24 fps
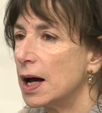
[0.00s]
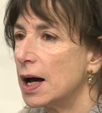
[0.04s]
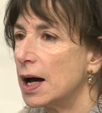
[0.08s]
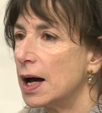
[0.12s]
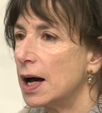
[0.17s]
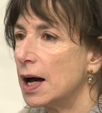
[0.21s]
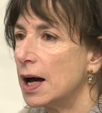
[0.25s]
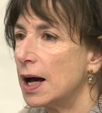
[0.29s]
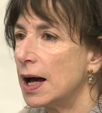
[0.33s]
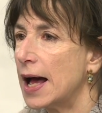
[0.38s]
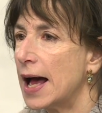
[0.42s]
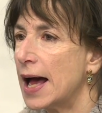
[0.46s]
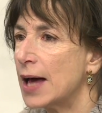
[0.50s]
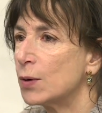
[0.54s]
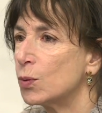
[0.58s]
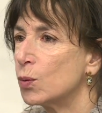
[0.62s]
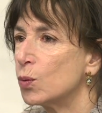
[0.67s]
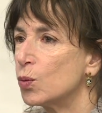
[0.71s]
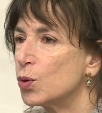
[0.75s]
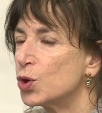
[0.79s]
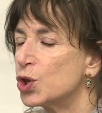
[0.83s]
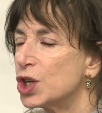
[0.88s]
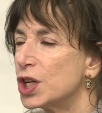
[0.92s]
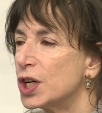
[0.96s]

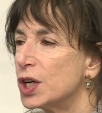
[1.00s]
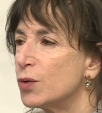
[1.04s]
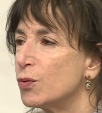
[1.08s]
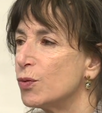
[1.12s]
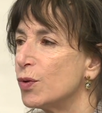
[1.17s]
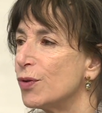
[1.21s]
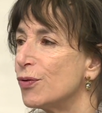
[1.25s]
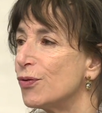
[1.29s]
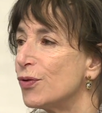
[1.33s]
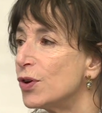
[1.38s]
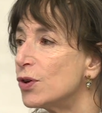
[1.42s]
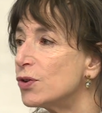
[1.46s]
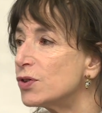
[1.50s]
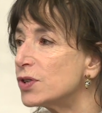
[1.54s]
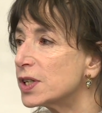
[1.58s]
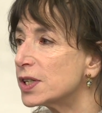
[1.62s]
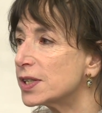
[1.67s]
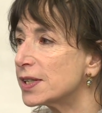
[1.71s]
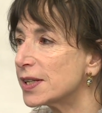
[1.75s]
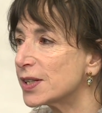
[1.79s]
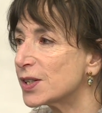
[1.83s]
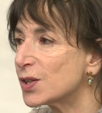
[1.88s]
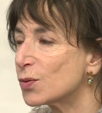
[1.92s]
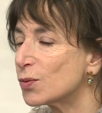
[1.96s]
And she
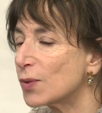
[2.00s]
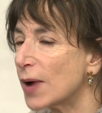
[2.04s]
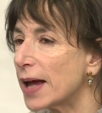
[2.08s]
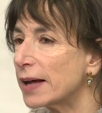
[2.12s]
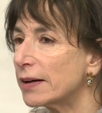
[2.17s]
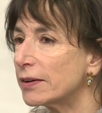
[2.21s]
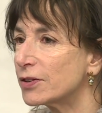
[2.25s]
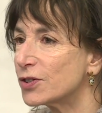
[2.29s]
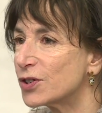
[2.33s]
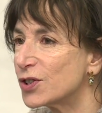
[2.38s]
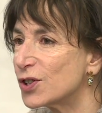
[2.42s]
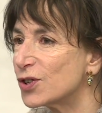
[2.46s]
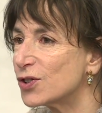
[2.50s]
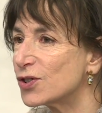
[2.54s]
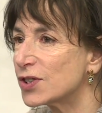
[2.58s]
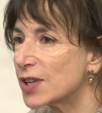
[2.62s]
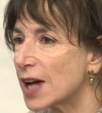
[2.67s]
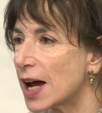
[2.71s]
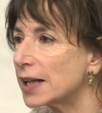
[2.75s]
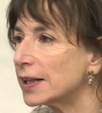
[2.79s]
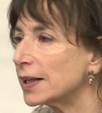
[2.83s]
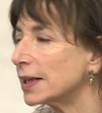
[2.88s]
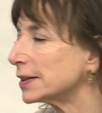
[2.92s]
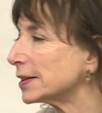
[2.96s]
refuses as a writer to use
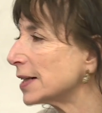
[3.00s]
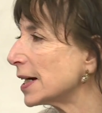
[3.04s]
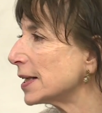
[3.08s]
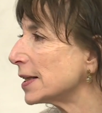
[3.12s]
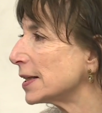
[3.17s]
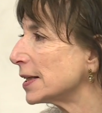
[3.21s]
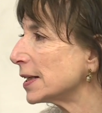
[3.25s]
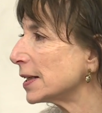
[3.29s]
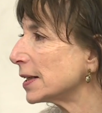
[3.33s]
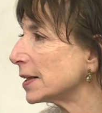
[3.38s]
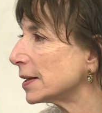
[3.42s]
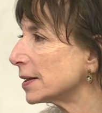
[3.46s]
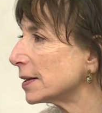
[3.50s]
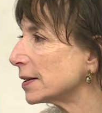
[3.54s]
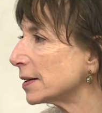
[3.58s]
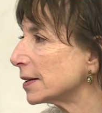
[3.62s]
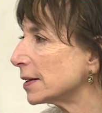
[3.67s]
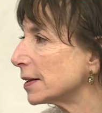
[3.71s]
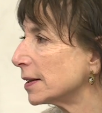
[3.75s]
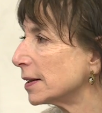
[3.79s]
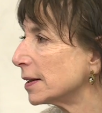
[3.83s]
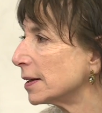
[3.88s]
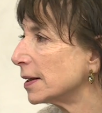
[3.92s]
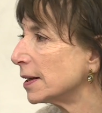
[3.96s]
dialect, I think,
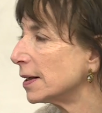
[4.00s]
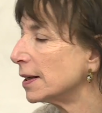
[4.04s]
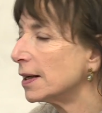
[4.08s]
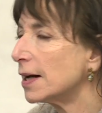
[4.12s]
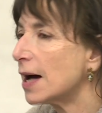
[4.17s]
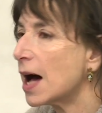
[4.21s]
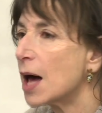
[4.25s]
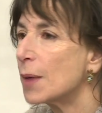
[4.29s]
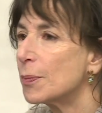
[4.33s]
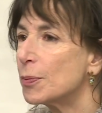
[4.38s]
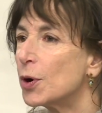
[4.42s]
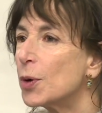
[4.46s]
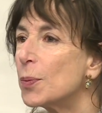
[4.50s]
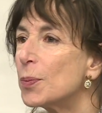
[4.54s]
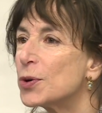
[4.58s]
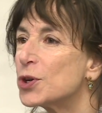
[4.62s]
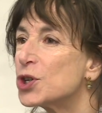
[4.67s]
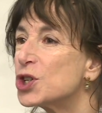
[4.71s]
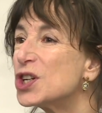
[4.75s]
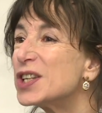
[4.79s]
on purpose.